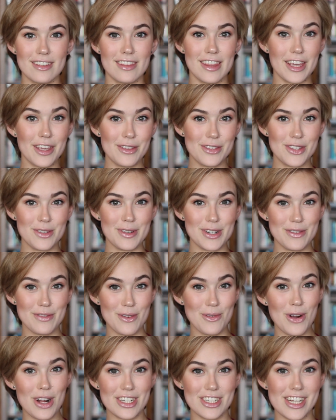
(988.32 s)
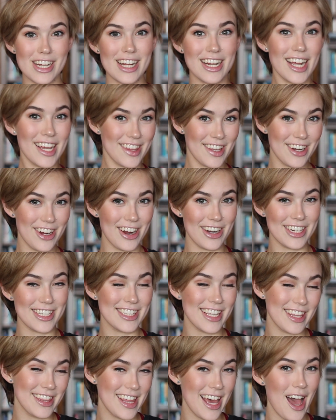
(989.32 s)
thank you so much for watching. I think I already
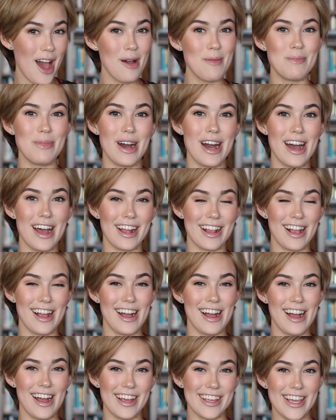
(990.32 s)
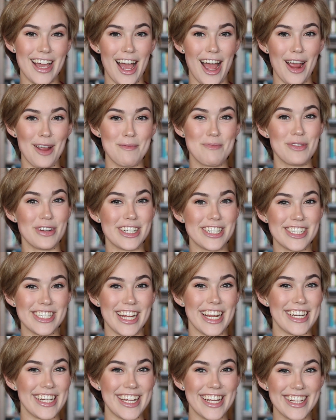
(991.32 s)
said that, but yeah, I
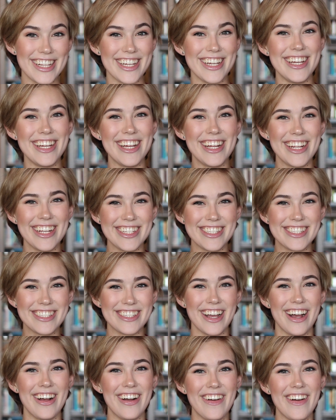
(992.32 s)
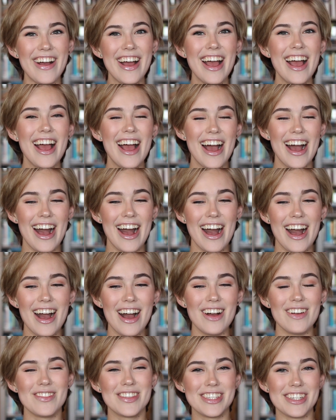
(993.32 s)
appreciate it. So
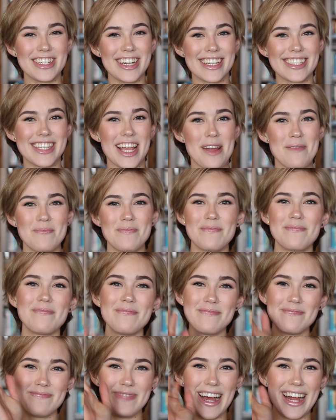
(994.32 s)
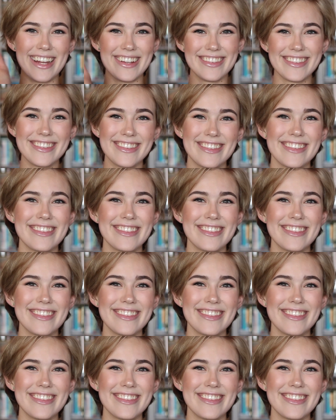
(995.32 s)
see you next time. Bye.